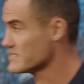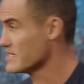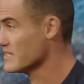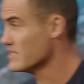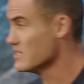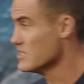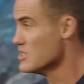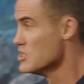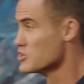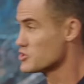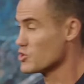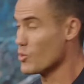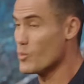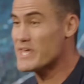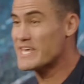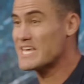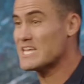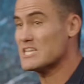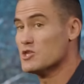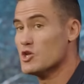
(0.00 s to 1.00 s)
it. So
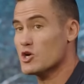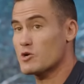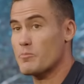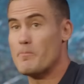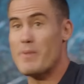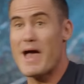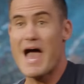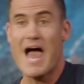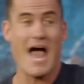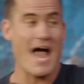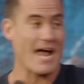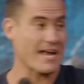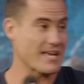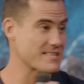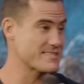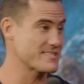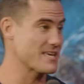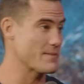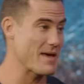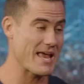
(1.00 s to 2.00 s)
we can look back
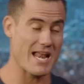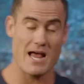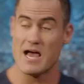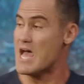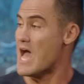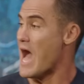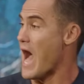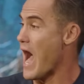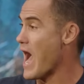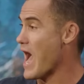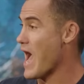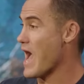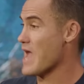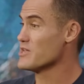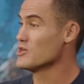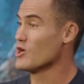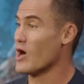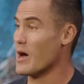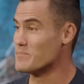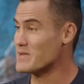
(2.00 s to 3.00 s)
and say, man,
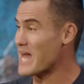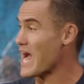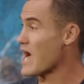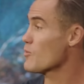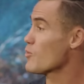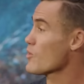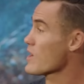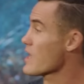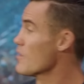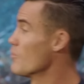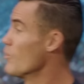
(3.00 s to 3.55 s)
I'm not where I